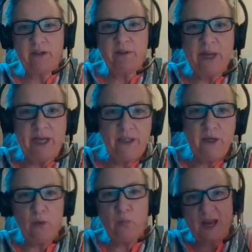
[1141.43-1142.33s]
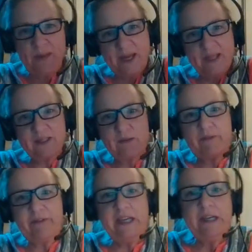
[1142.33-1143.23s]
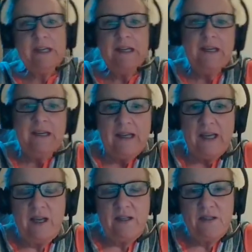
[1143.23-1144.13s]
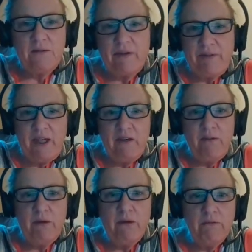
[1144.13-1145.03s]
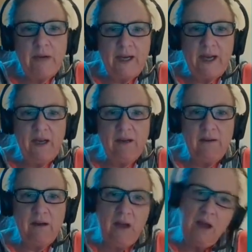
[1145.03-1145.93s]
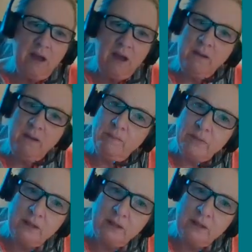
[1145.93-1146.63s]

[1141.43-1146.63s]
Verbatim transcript: a command, you know, way back Scruffy. And Scruffy will run out, um,